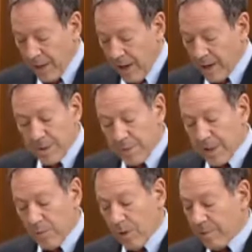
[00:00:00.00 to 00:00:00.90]
Ultimately,
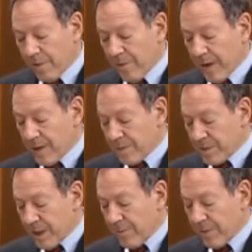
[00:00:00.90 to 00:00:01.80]
one may find
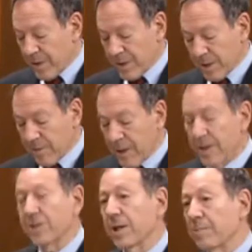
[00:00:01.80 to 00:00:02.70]
himself or herself
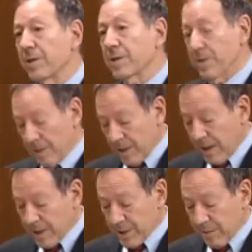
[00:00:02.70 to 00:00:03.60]
subject to
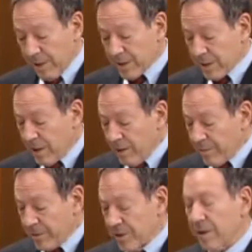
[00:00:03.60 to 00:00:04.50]
incarceration for
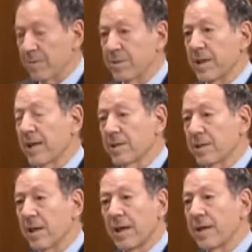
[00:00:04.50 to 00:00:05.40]
circumstances
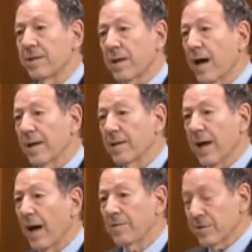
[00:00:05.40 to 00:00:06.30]
entirely
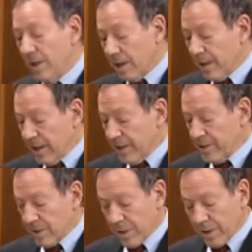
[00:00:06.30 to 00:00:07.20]
outside his
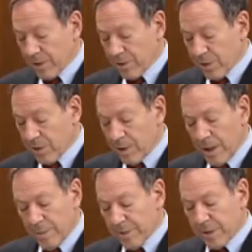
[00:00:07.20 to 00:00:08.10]
or her control.
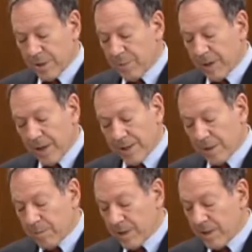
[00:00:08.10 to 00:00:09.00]
Mr. Speaker, I
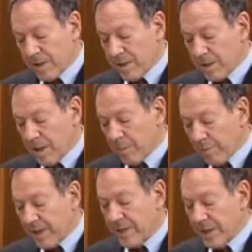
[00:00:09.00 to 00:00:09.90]
submit that this is
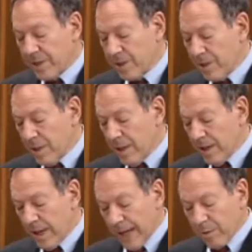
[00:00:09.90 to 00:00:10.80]
prejudicial,
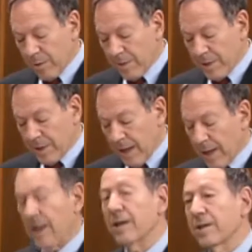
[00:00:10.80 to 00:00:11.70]
inequitable, and
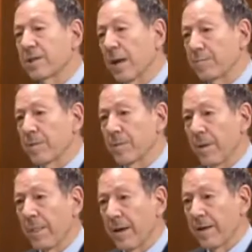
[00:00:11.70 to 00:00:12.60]
unacceptable
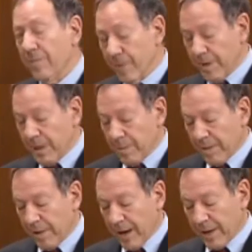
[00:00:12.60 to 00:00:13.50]
in a free and
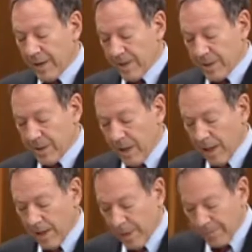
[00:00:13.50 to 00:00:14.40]
democratic
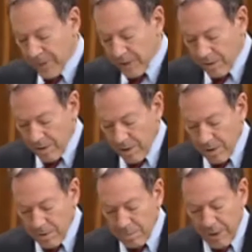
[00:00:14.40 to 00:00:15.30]
society. To
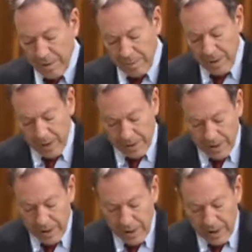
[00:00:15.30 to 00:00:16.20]
conclude my remarks,
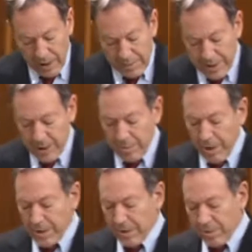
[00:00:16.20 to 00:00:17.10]
let me
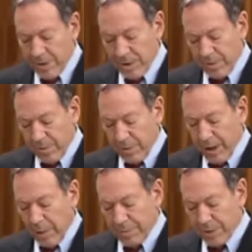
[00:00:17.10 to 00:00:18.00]
summarize the reasons for my
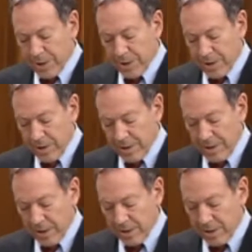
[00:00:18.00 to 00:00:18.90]
opposition to this
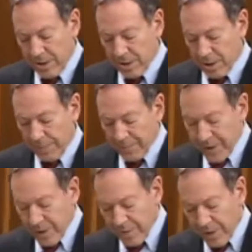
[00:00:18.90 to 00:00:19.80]
legislation.
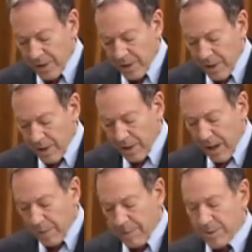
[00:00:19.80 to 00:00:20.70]
First, the
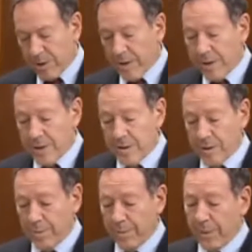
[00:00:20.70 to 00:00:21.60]
arbitrariness of the
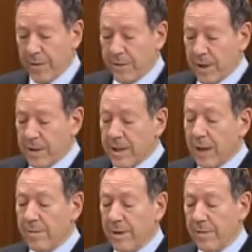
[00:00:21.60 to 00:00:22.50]
proposed
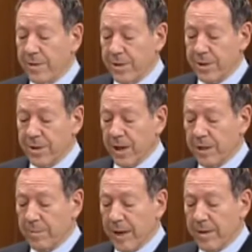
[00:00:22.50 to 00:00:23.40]
doubling of the surcharge
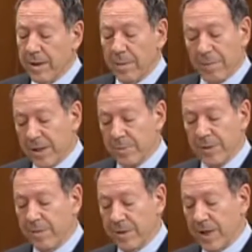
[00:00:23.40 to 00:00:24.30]
amount must be
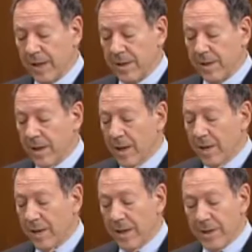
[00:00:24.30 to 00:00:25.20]
rejected.
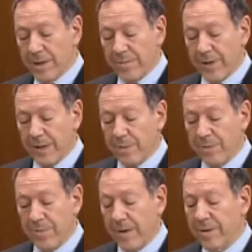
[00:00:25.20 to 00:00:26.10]
The needs of victims
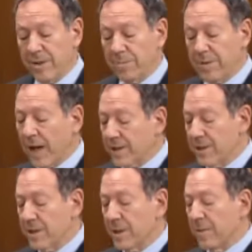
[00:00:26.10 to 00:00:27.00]
vary substantially,
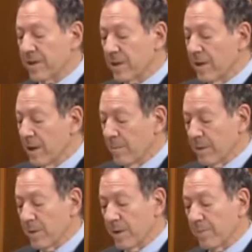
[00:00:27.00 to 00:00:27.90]
as I mentioned,
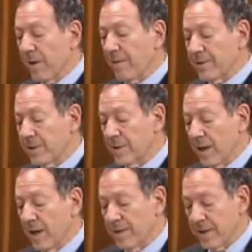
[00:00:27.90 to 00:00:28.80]
between the provinces
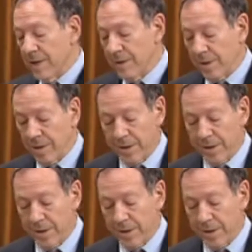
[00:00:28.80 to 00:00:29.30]
and territories.